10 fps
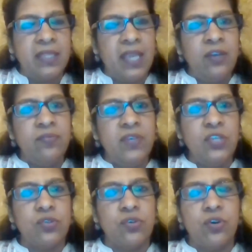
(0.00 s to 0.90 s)
At the end of
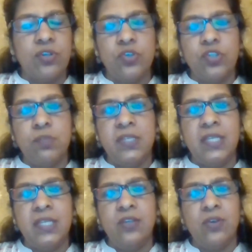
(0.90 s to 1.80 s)
each course, you should be
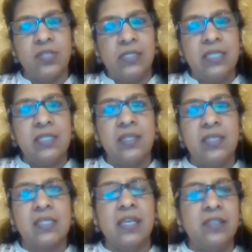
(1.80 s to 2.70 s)
telling yourself, these are the
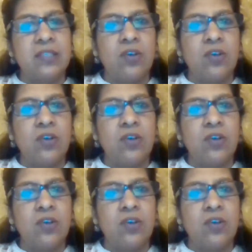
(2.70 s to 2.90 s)
skills,